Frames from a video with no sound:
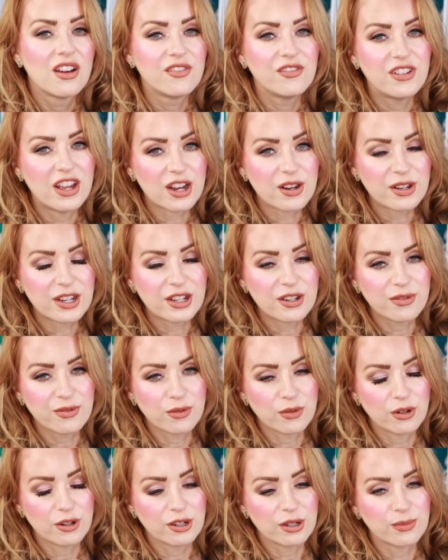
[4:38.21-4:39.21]
very
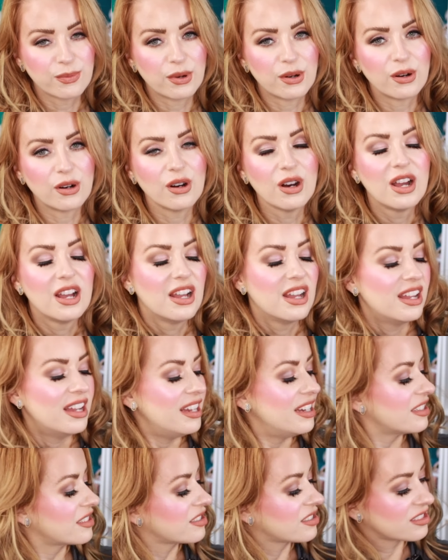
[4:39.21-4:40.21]
affordable.
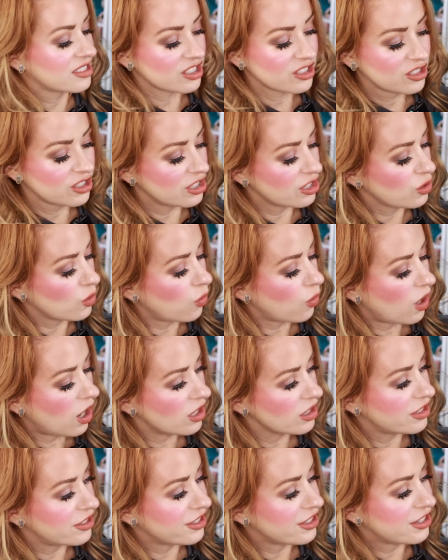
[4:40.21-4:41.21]
It's good
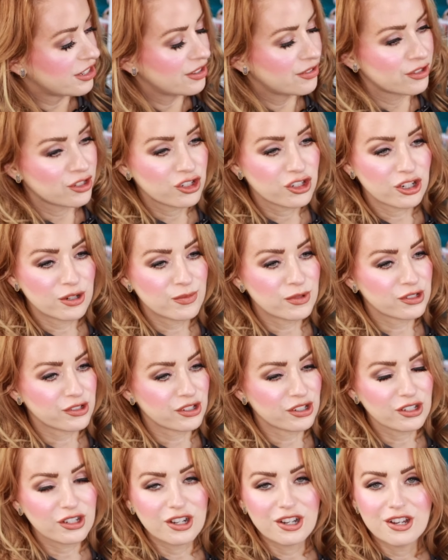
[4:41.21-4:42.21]
quality. The shimmers
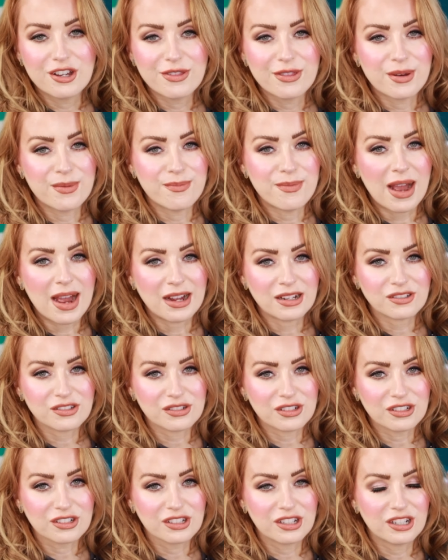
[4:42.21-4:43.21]
are good, the mattes
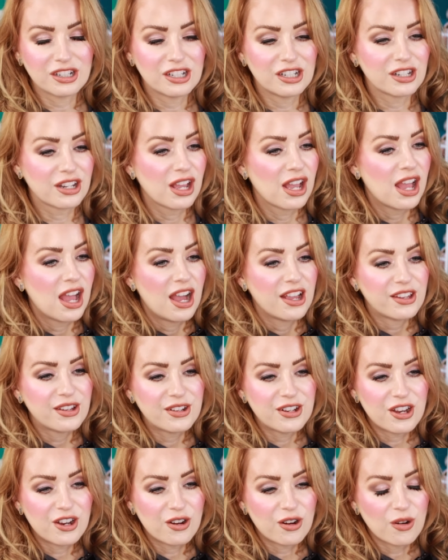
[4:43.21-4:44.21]
are good.
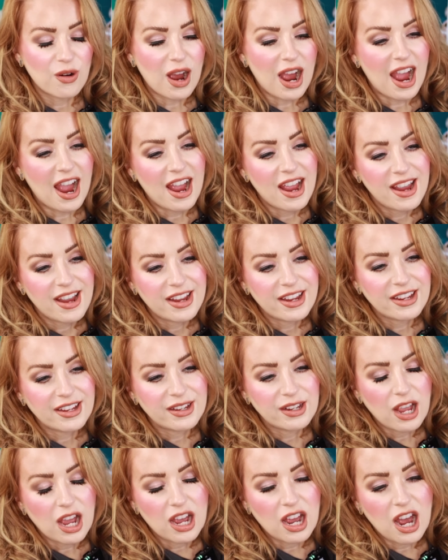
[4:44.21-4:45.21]
You know,
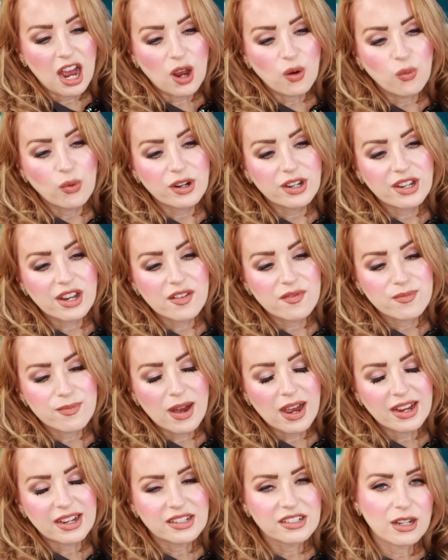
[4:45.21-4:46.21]
I, I wouldn't have
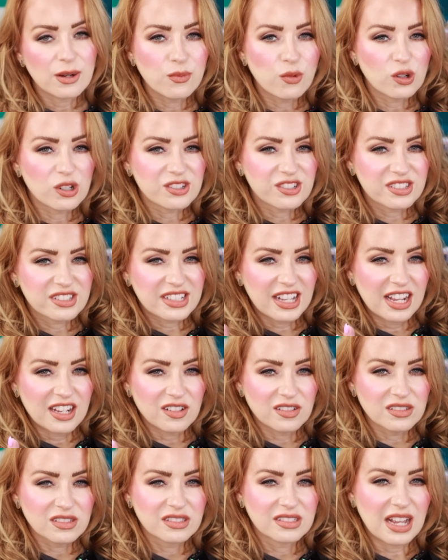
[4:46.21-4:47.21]
mind a more
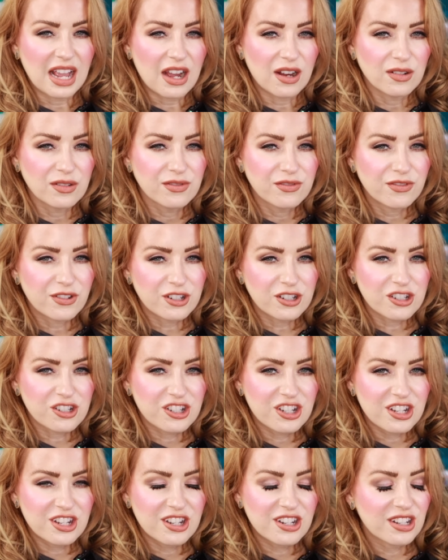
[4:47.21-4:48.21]
scaled down
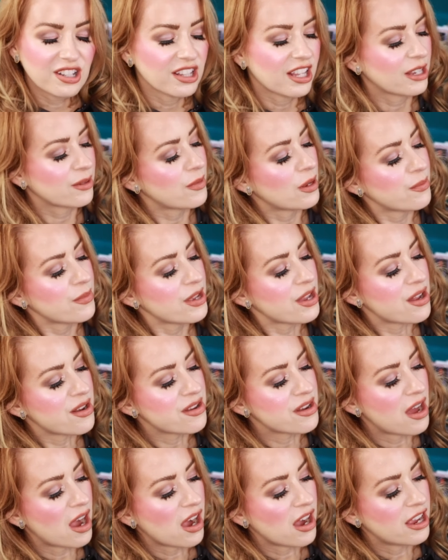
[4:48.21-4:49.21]
version, like maybe a
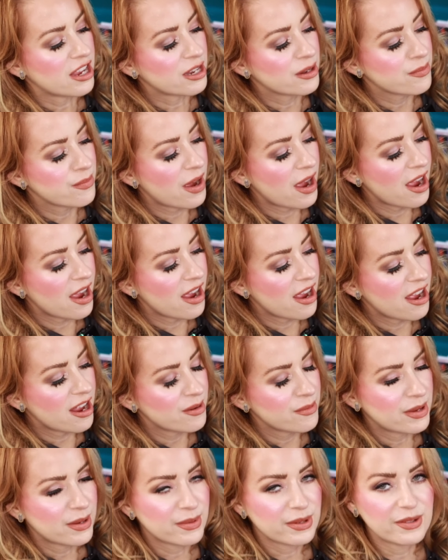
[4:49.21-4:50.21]
9
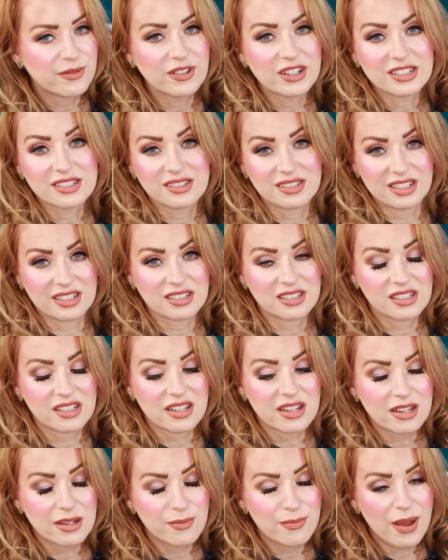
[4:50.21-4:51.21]
pan, maybe even a
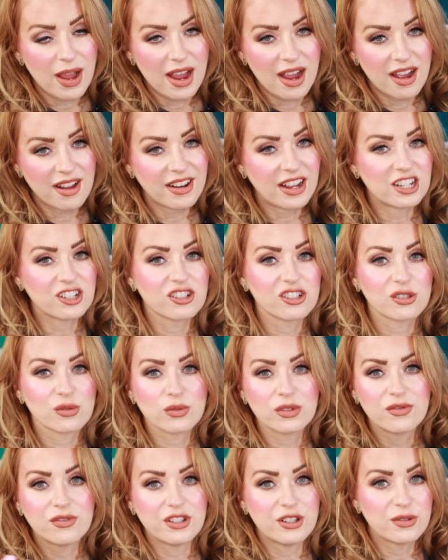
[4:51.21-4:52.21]
16 pan. I just
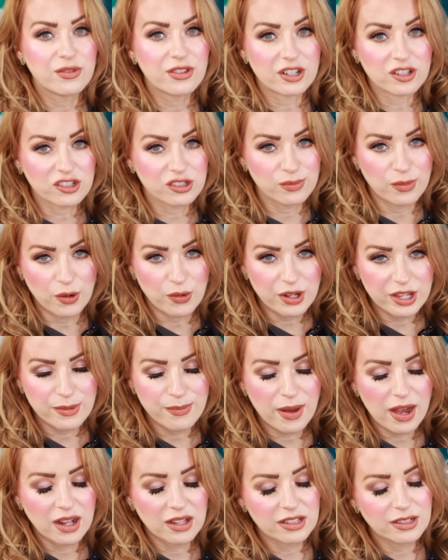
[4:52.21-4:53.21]
reviewed their smoky
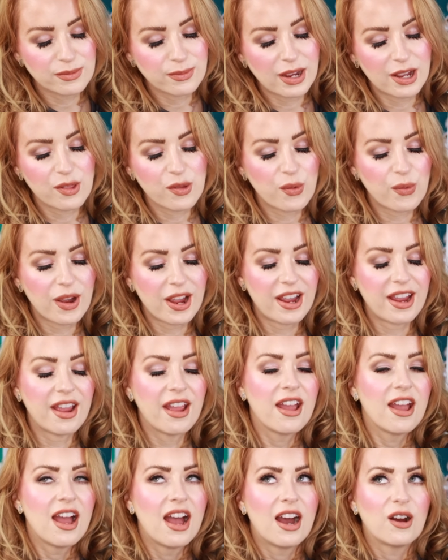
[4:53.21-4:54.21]
palette, by the way,
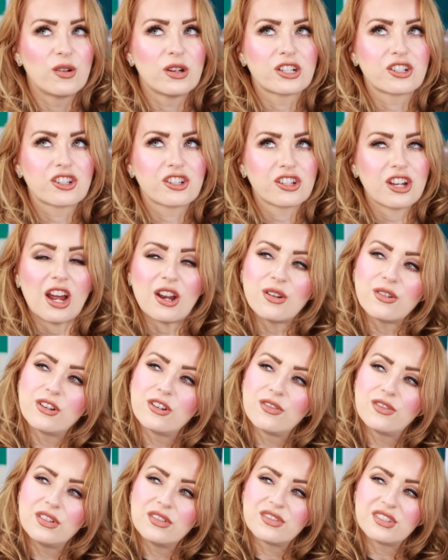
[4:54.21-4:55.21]
which I don't know
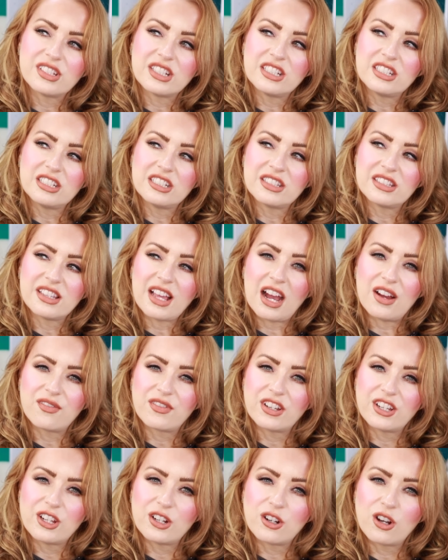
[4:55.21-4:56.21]
if you've seen that
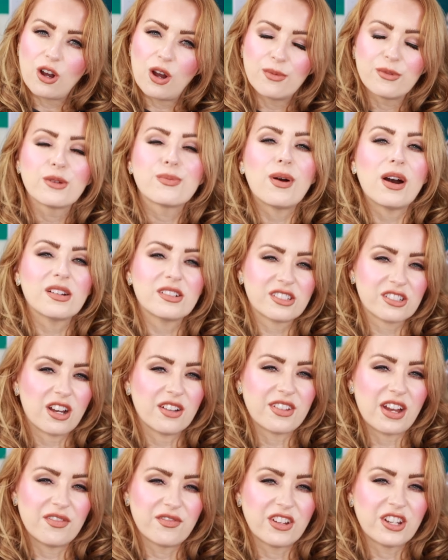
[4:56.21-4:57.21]
video go up. You probably saw
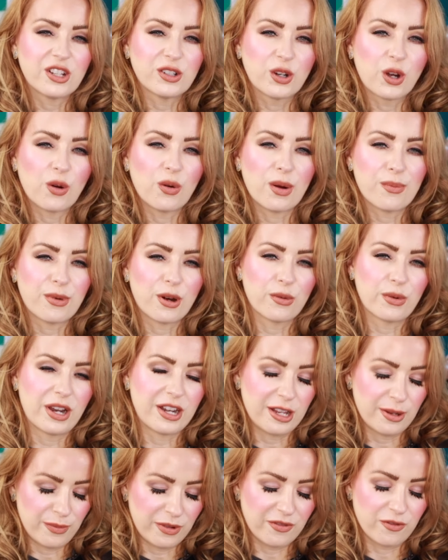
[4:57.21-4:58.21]
that video go up
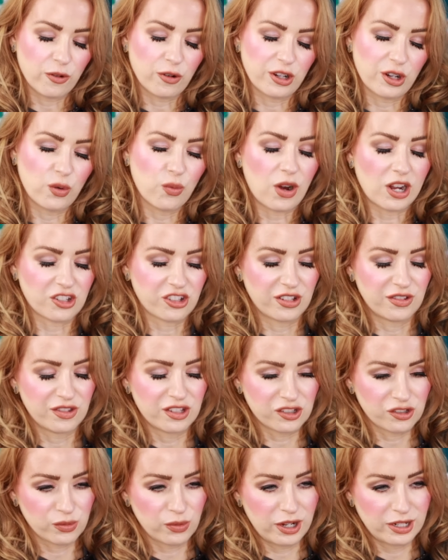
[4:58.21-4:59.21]
already before you're watching
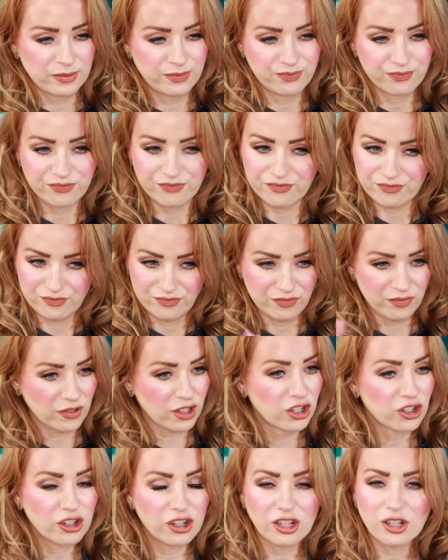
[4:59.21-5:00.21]
this one
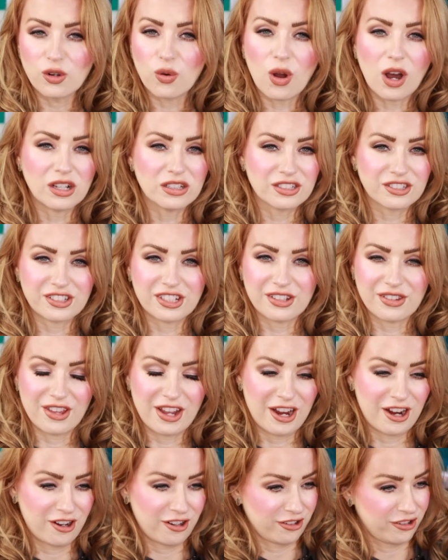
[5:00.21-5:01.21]
good quality
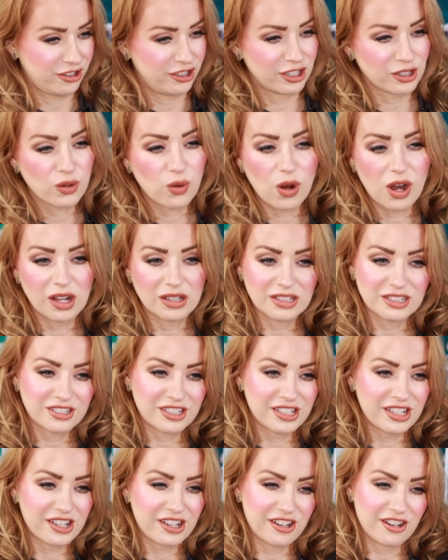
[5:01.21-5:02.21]
there, good
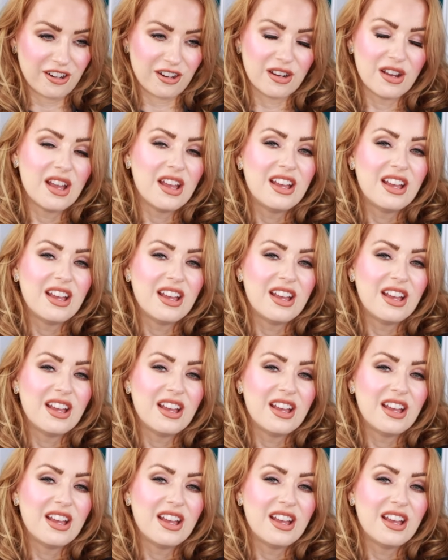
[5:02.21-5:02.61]
quality here.